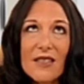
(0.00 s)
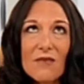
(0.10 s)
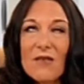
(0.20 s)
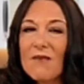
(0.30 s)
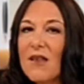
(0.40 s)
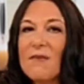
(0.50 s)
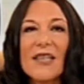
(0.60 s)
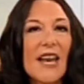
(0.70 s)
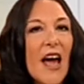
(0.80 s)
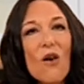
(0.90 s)
took me
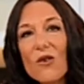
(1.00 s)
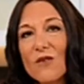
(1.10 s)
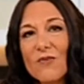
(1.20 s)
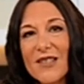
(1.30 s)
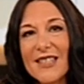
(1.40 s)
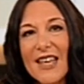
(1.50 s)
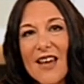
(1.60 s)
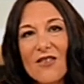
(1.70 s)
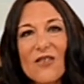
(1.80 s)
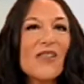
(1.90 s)
maybe an hour to put
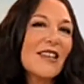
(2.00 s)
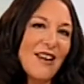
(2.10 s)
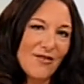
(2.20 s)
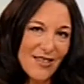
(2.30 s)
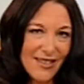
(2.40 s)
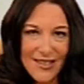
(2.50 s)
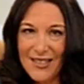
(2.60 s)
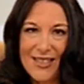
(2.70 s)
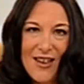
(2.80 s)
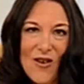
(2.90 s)
together and I was good
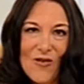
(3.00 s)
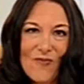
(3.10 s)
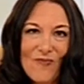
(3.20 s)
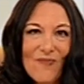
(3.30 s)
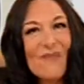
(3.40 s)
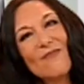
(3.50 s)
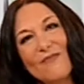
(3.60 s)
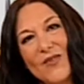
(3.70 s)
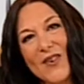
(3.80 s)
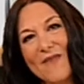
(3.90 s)
to go.
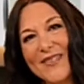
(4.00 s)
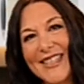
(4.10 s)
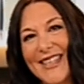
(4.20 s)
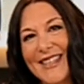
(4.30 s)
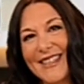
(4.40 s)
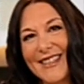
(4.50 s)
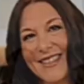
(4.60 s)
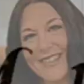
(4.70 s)
Bon appetit!